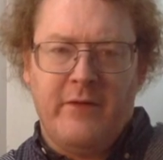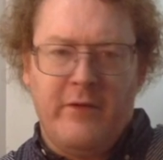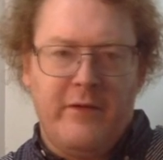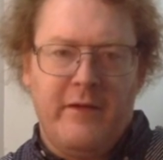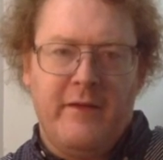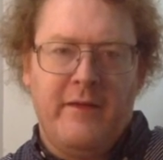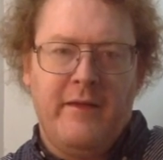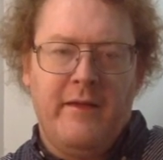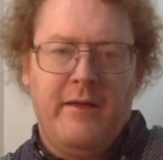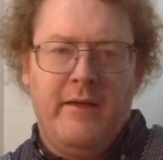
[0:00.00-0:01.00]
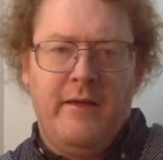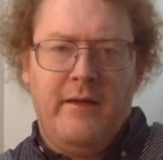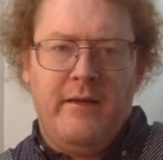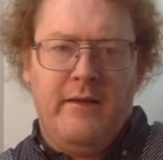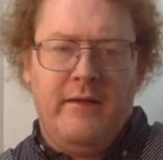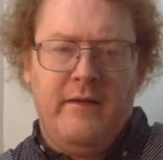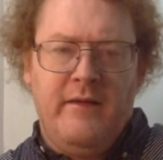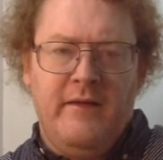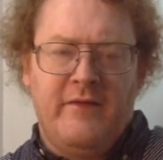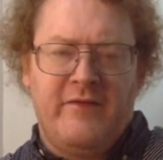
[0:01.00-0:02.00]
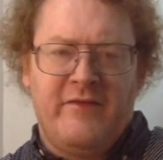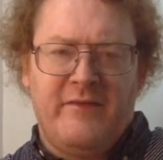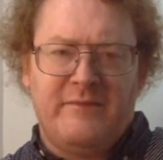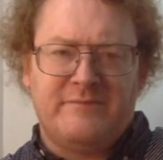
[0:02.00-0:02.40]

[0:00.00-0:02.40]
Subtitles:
go again. It's